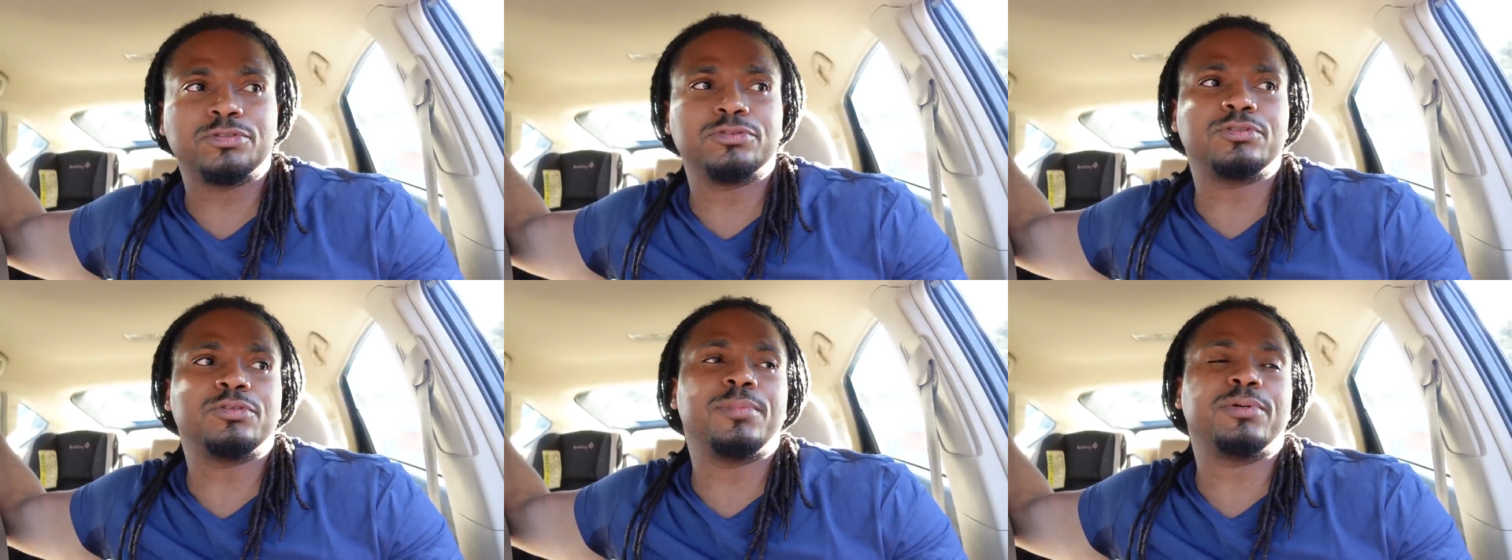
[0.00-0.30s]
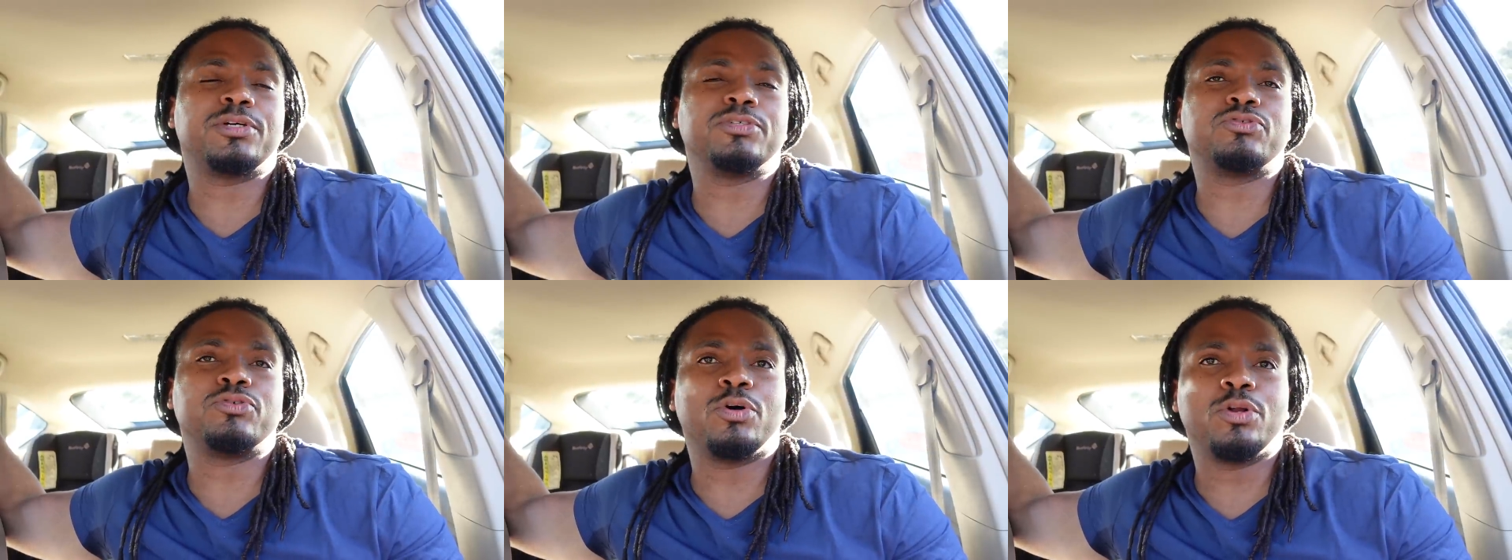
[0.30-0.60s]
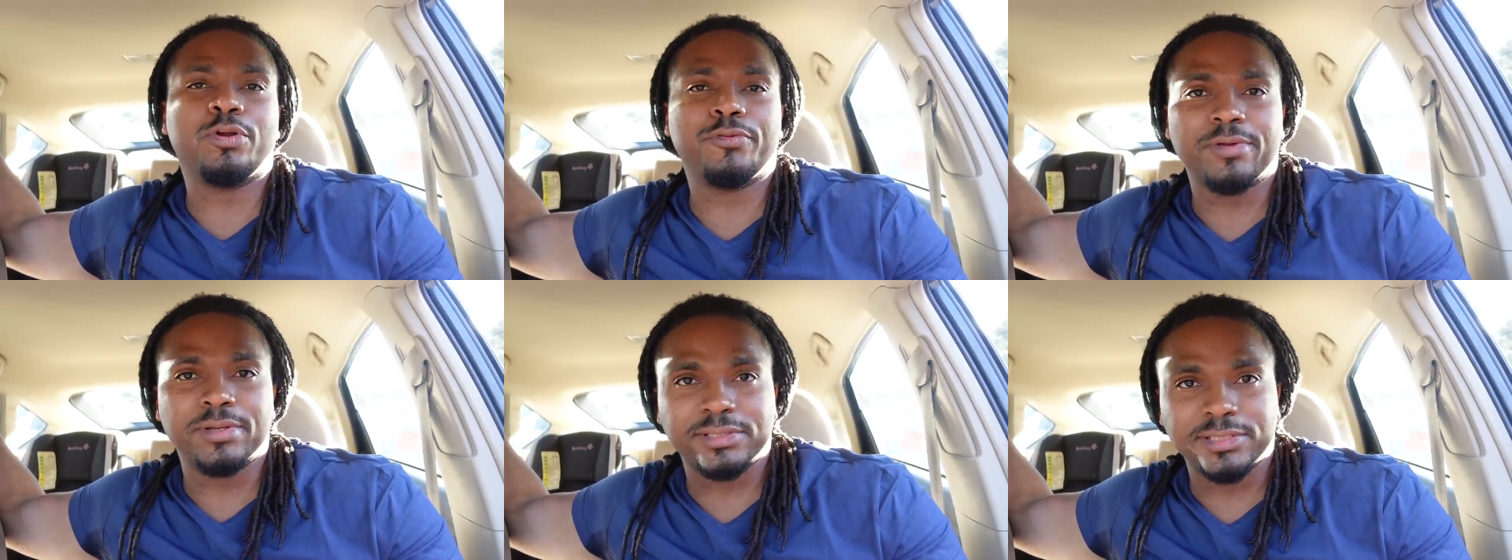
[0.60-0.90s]
so much
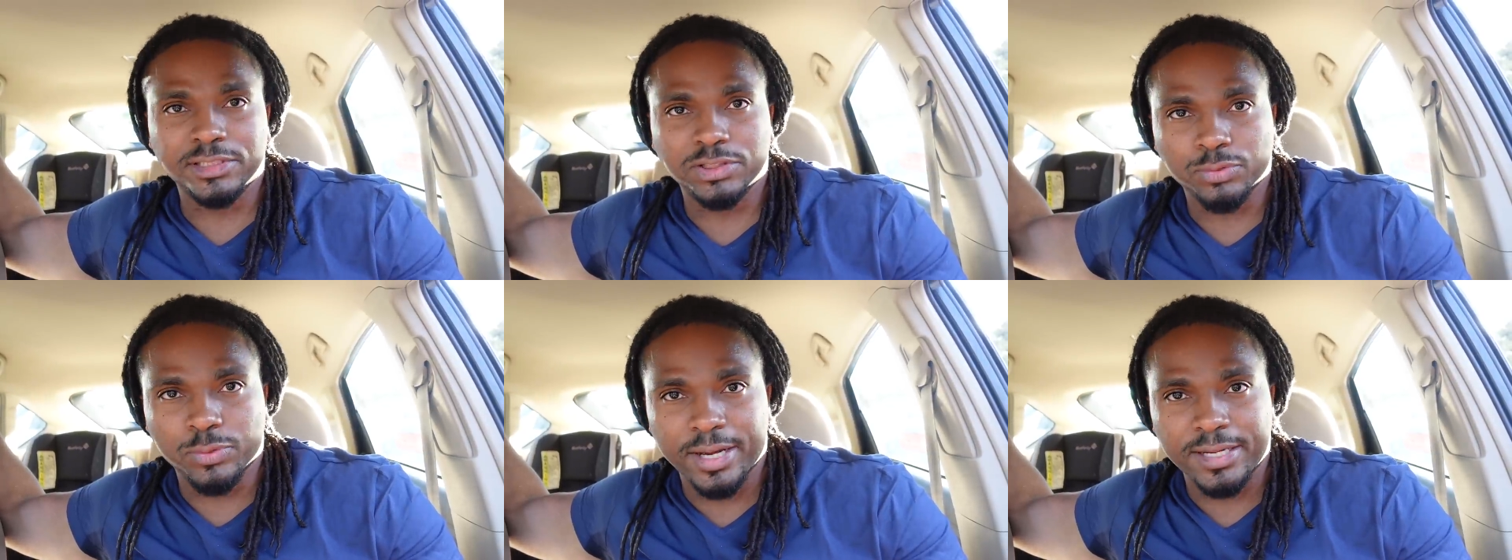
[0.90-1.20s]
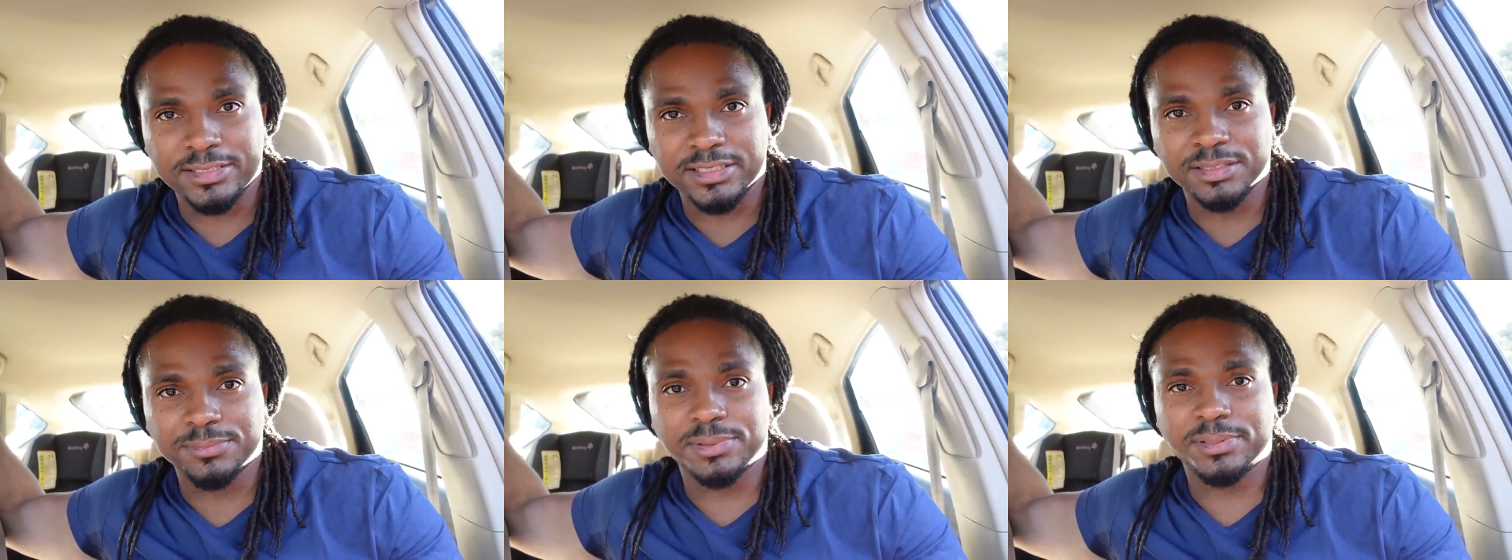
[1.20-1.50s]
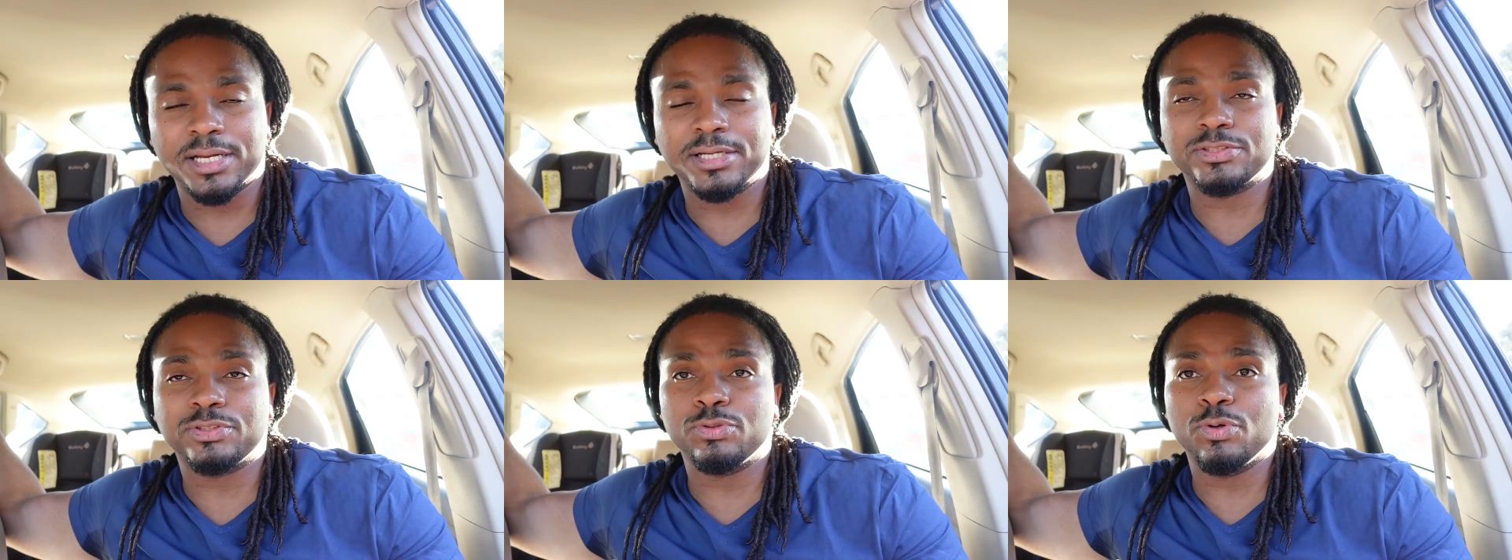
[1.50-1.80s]
control over your situations,
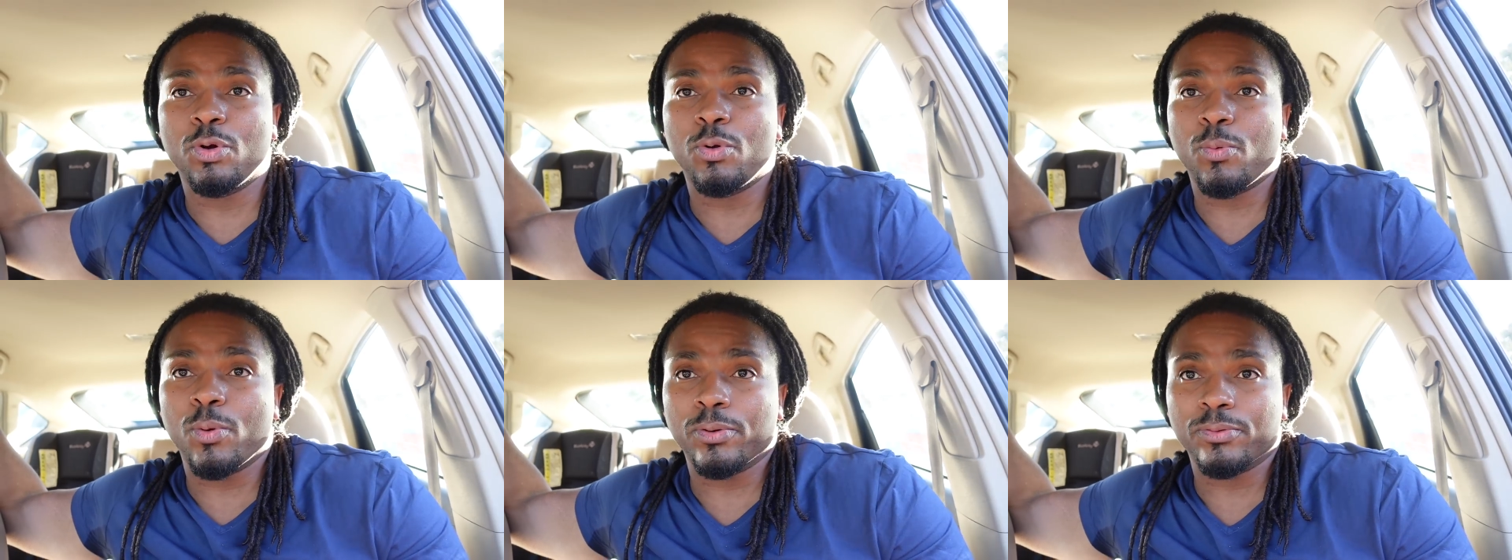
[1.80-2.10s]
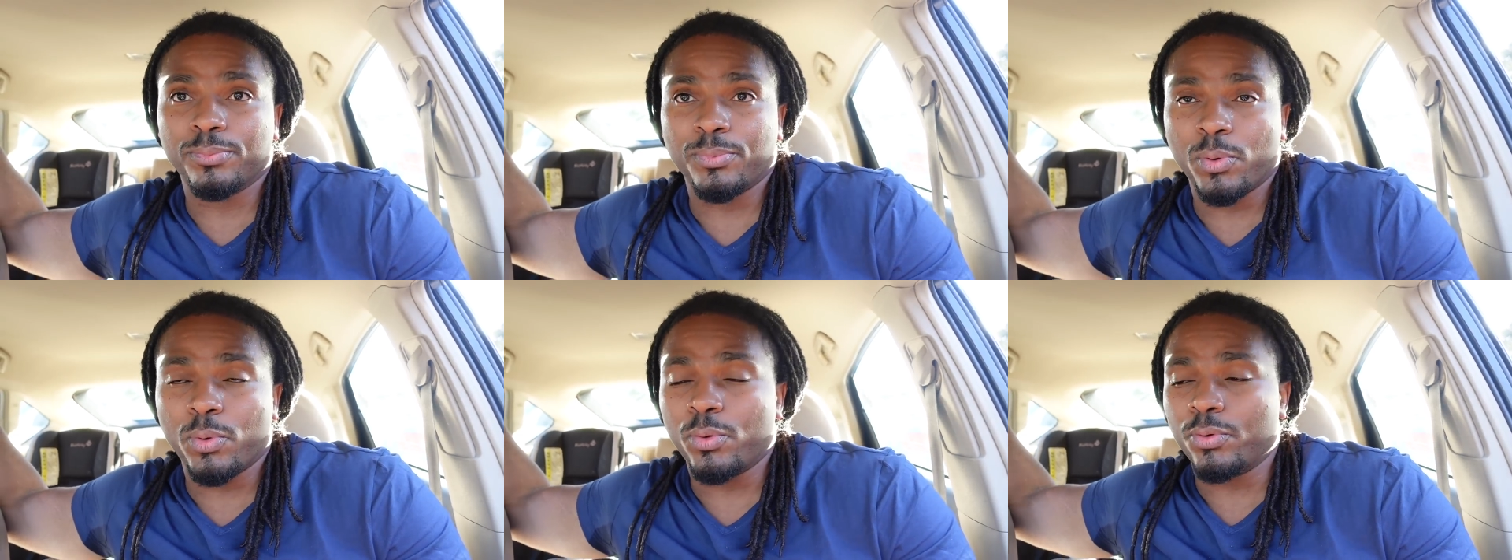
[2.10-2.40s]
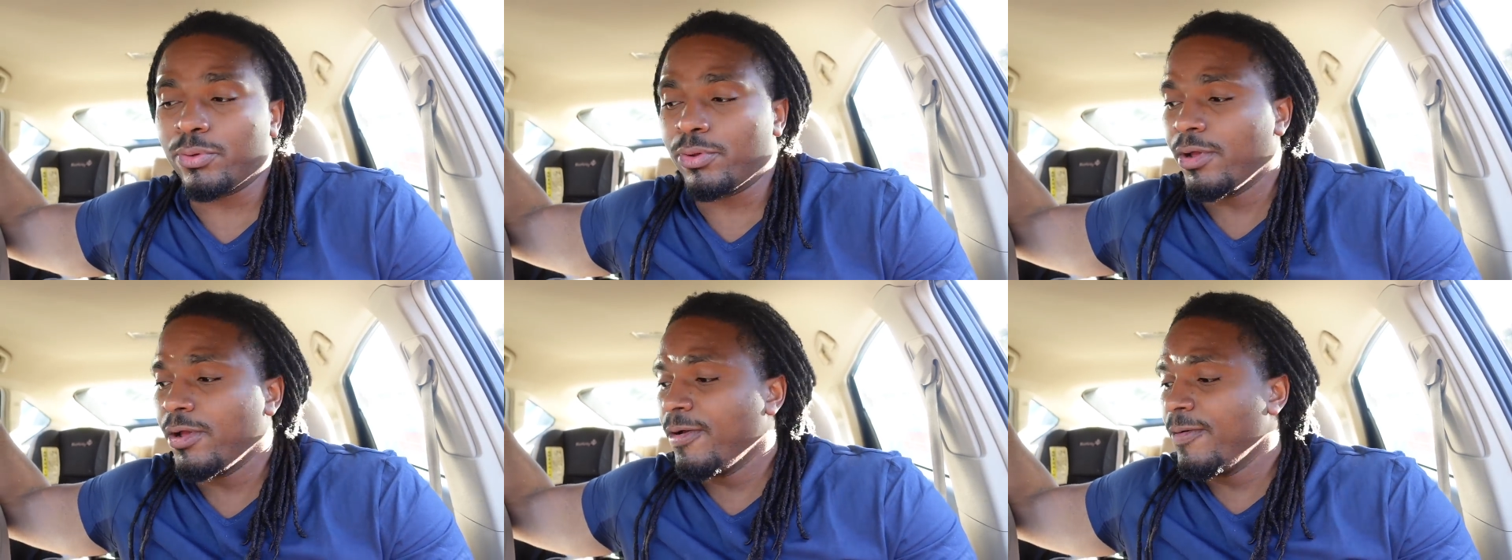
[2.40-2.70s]
because you're worth more.